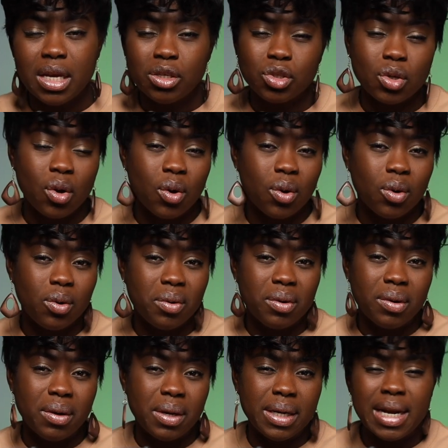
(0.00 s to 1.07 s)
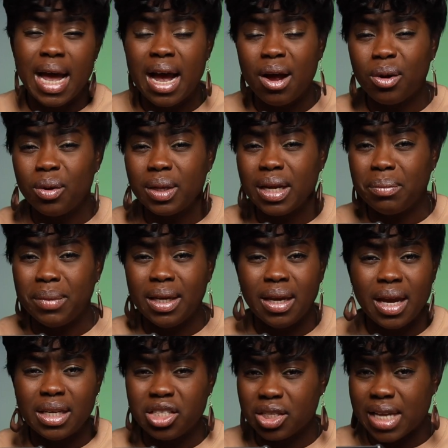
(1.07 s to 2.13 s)
So now let me
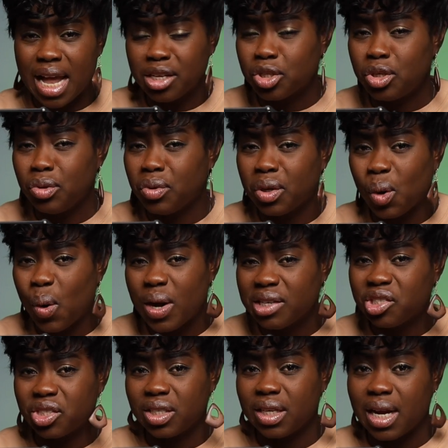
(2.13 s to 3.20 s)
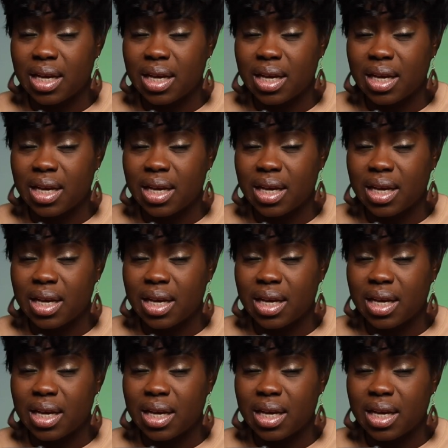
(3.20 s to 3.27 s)
just ask you the question,